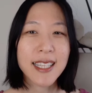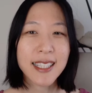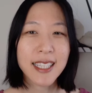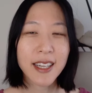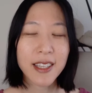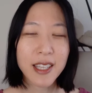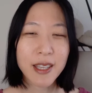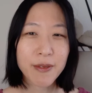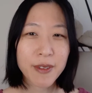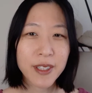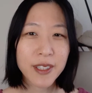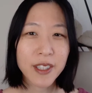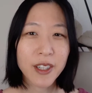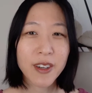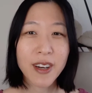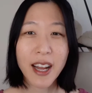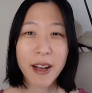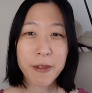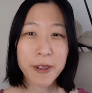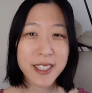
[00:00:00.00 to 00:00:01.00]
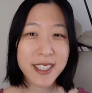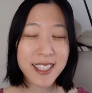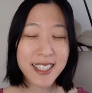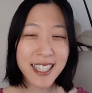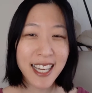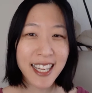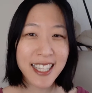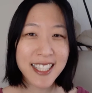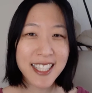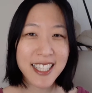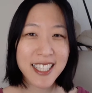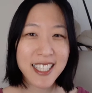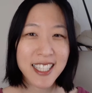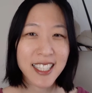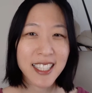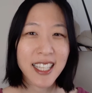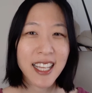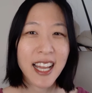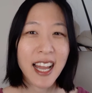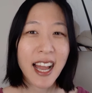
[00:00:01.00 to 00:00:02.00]
Now, even though I was a
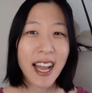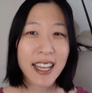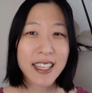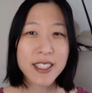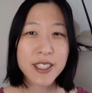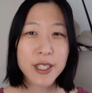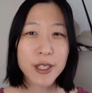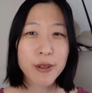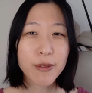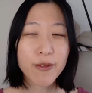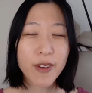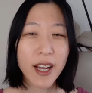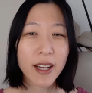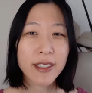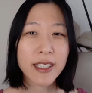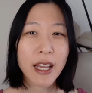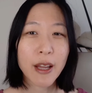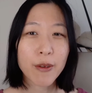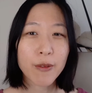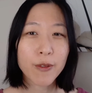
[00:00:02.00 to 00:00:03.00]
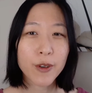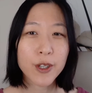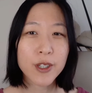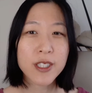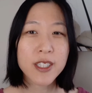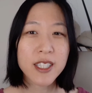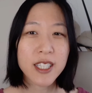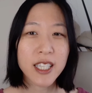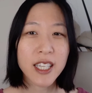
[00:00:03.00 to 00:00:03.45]
dietitian, I still found that first